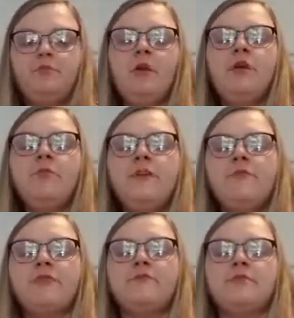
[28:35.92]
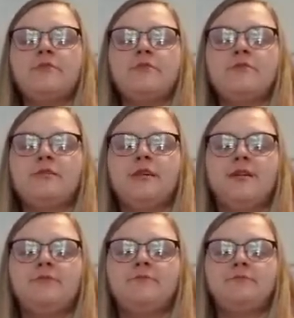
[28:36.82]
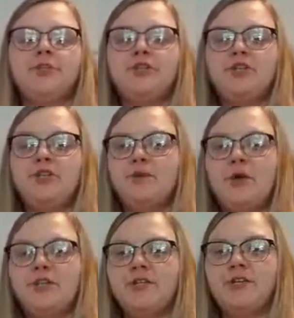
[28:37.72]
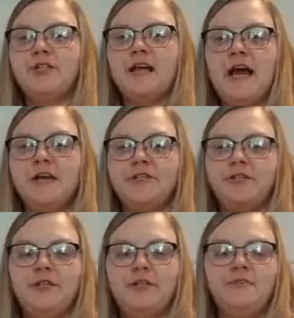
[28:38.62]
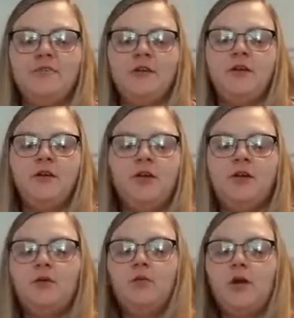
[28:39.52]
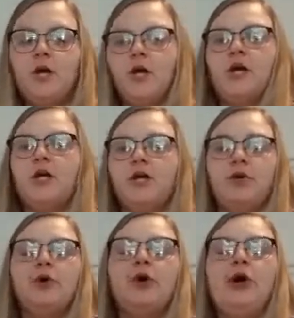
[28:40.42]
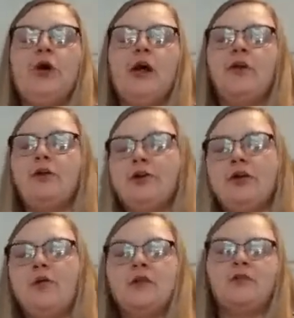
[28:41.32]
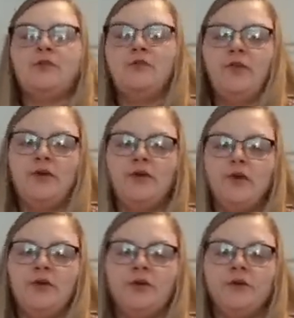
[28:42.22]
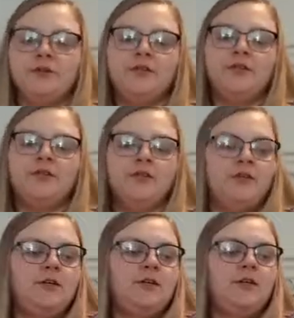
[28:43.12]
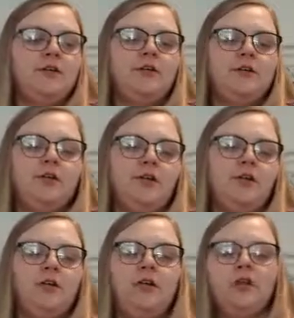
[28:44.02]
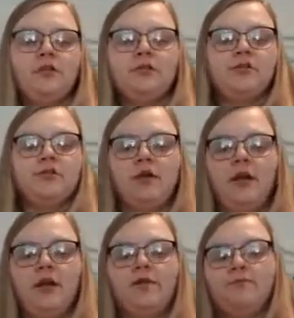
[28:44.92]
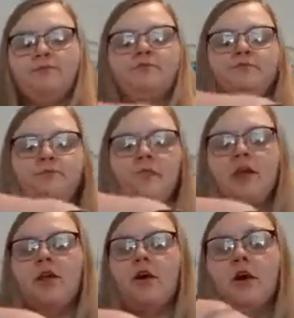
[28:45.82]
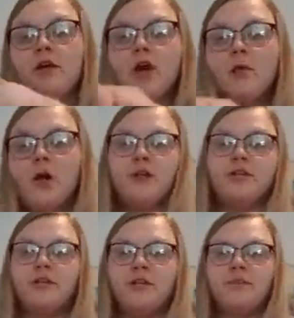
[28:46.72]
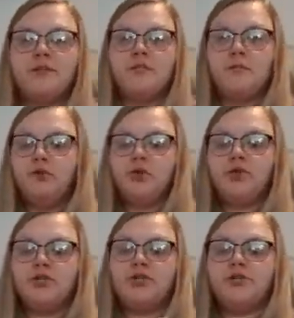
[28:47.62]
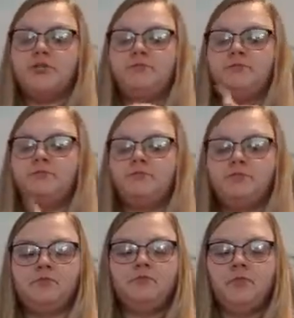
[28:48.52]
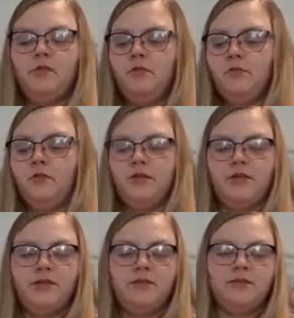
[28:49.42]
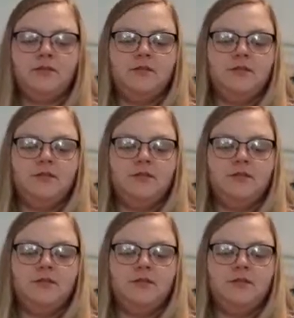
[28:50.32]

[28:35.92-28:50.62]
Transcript: I really wish my sister was here. She should be watching this, Ashley. Where are you? I know you're going to watch the replay, though, because you and Tori and all y'all watching are my supporters for this